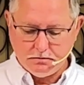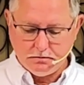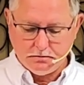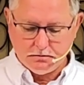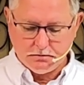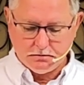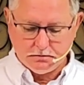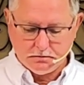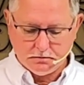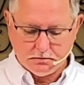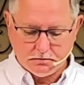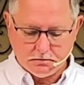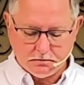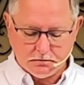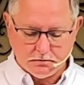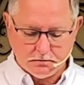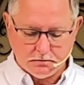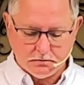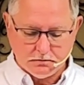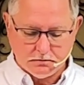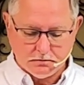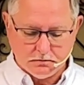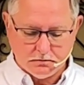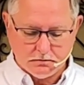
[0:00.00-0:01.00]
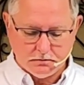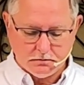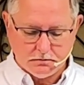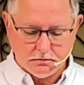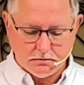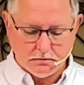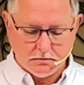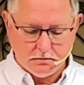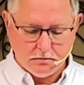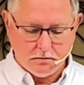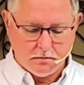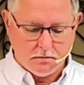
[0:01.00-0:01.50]

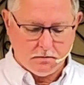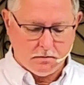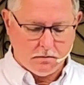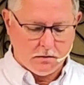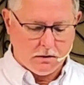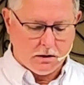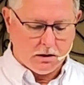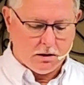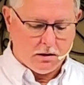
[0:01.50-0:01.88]
Nobody speaks.